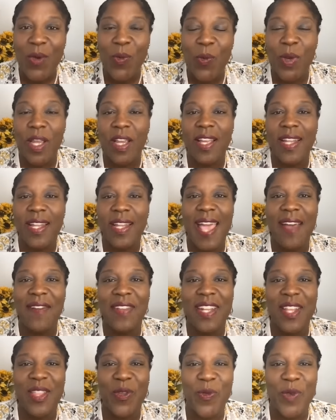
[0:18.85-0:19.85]
We're going to have
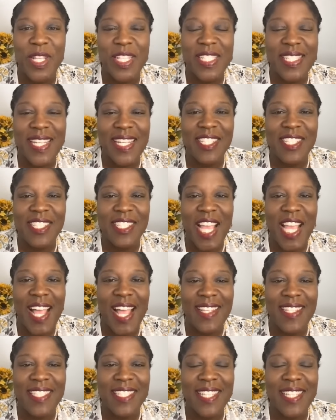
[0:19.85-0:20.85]
another Reset
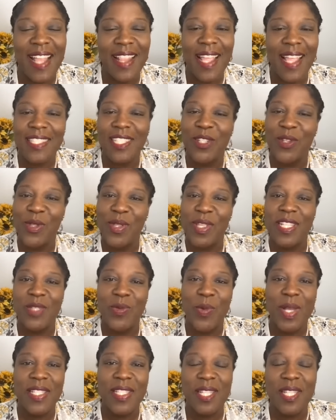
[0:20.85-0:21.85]
Challenge. I like to do these
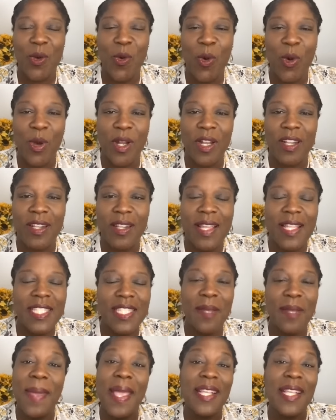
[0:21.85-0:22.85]
once a quarter
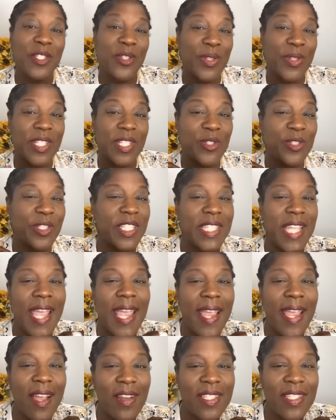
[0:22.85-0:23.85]
to make sure that you're
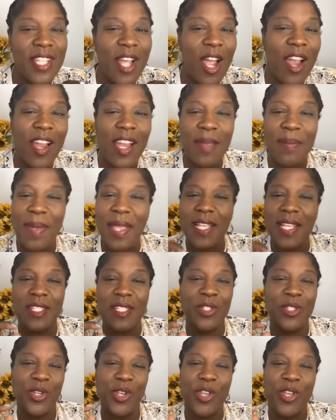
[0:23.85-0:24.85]
staying on target,
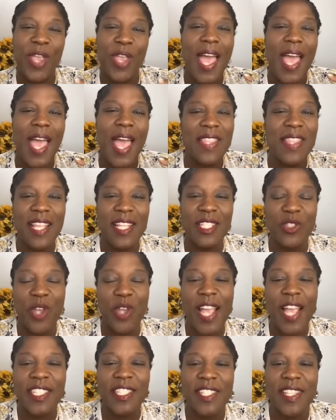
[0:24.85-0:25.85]
making sure you're having that
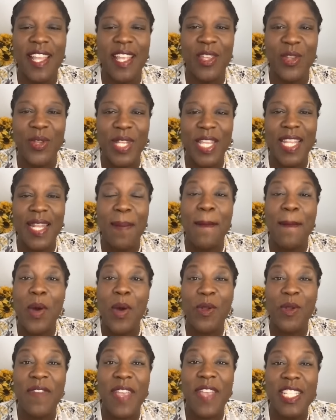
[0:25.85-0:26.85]
traction that you need and
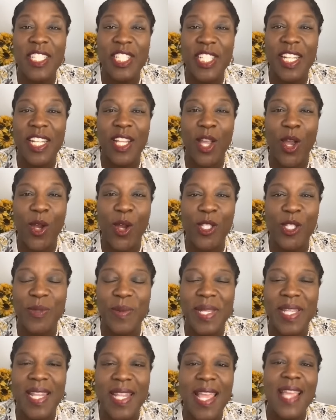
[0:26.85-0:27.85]
motivation and
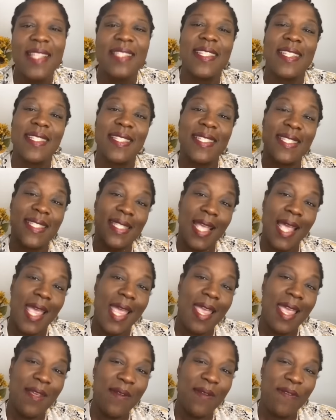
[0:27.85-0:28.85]
encouragement to
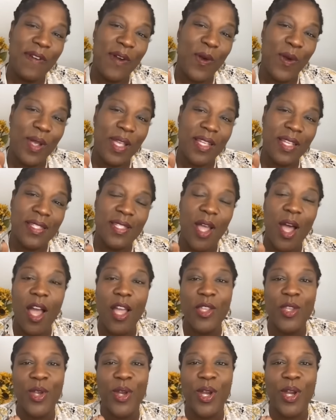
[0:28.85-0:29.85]
stay focused
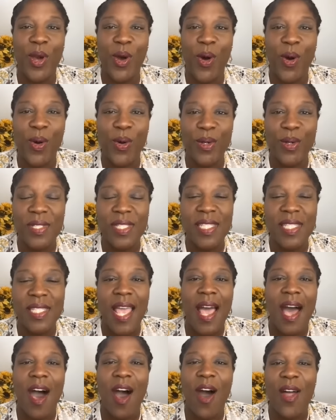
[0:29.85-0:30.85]
on your goals,
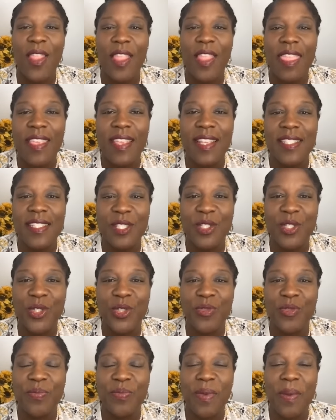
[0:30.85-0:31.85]
all the things that
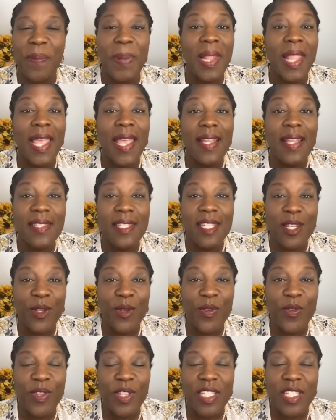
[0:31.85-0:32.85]
you plan to
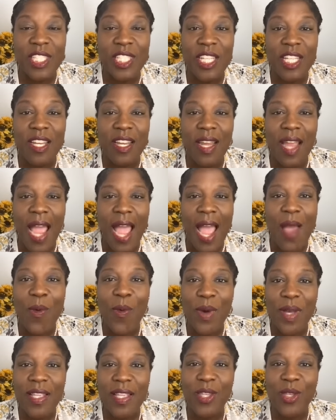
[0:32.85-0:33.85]
do for this year. I
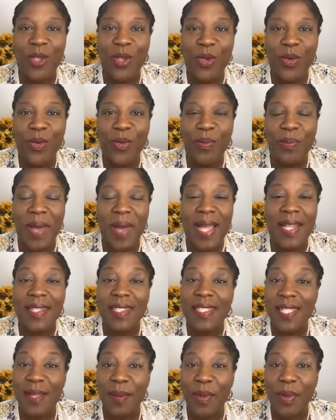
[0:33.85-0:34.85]
want you by
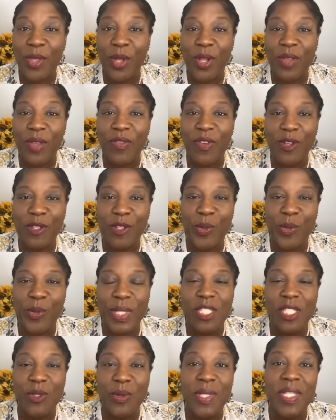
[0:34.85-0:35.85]
December 31st,
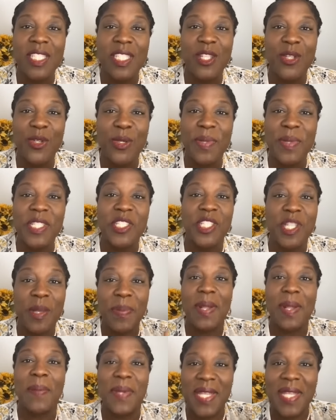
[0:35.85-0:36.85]
2022 to be
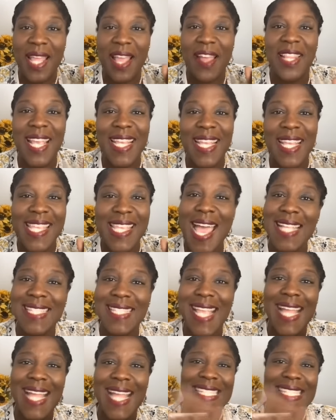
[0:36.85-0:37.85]
jumping up and down like, yes,
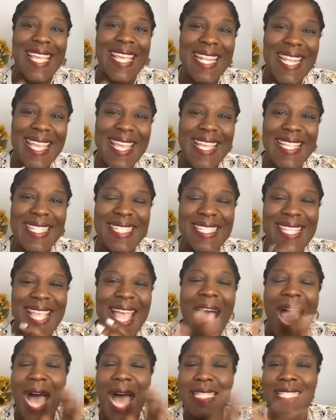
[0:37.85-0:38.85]
I did it.
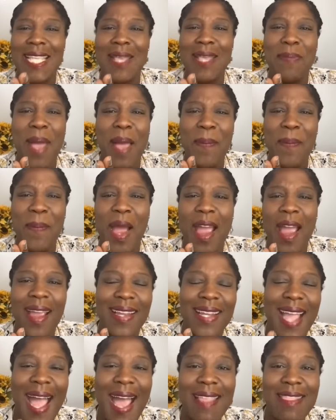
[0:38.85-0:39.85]
I did my
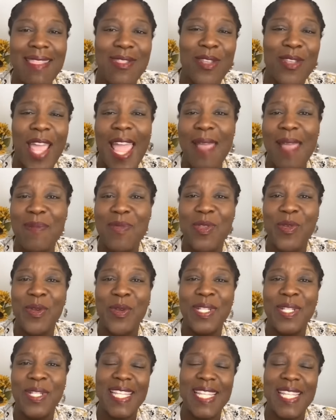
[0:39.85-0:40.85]
part. God came
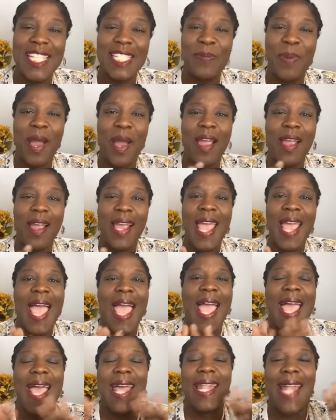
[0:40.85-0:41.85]
through and did his part.
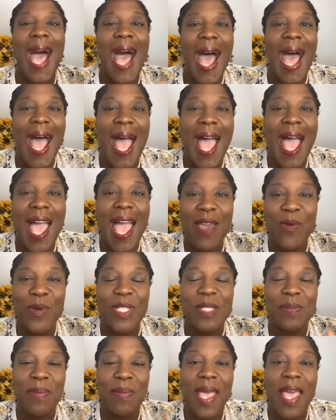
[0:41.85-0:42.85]
And I
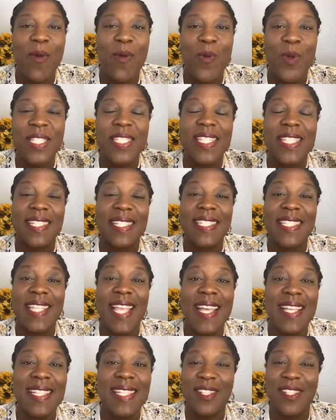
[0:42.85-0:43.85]
was met with
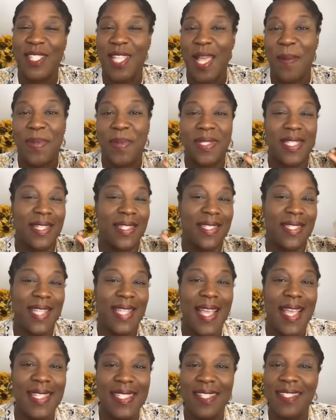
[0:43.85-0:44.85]
success on top of
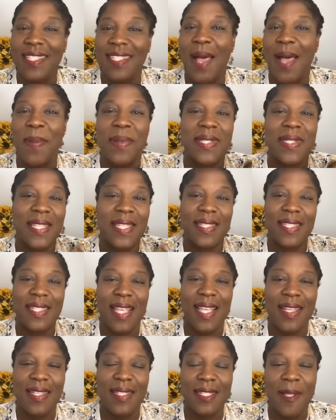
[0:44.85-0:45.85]
success on top of
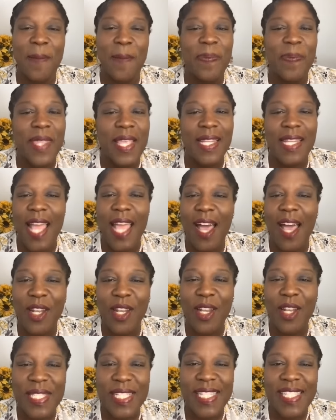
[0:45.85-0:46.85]
success. Now I
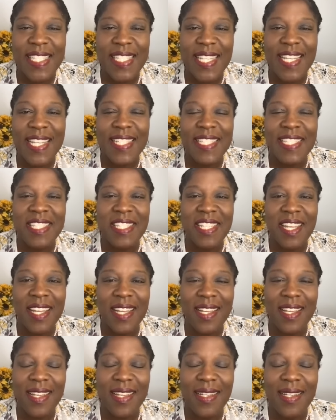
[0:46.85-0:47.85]
know it's easy to get
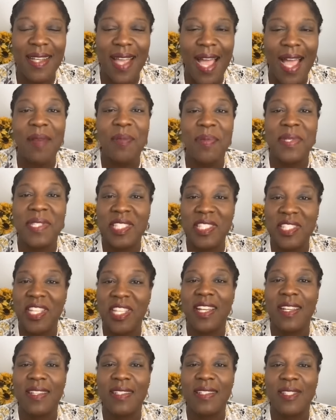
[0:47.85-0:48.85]
stuck. I've been
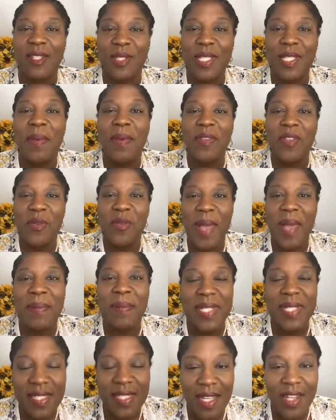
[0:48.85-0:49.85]
stuck. So some of you might
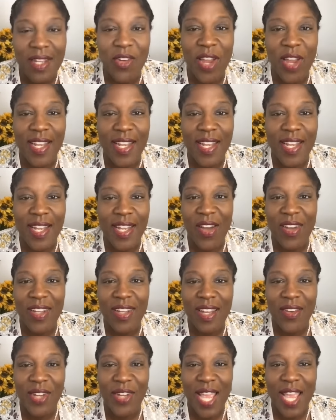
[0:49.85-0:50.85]
be stuck right now.
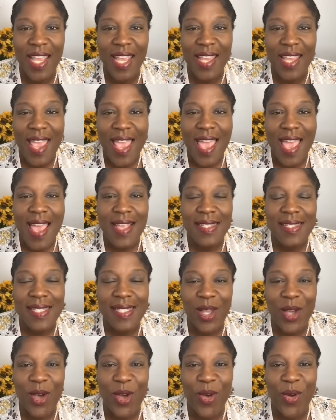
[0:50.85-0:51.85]
Okay. And
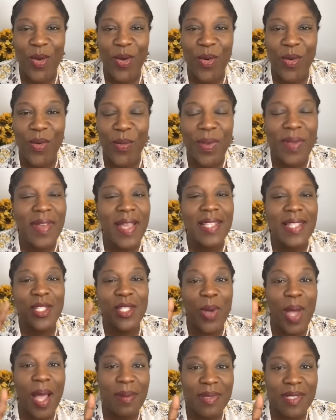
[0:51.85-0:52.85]
so we've got
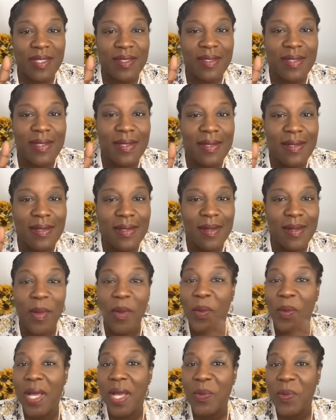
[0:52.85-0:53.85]
two options.
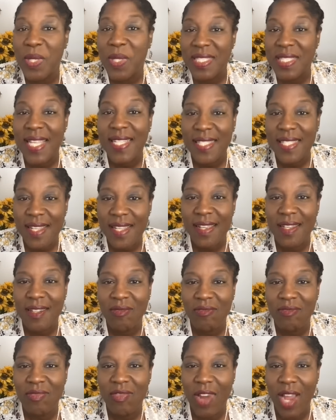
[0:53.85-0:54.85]
Number one, we can stay stuck,
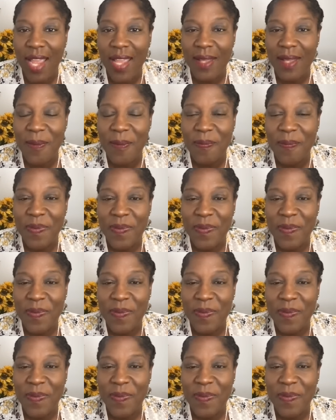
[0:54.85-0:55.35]
right?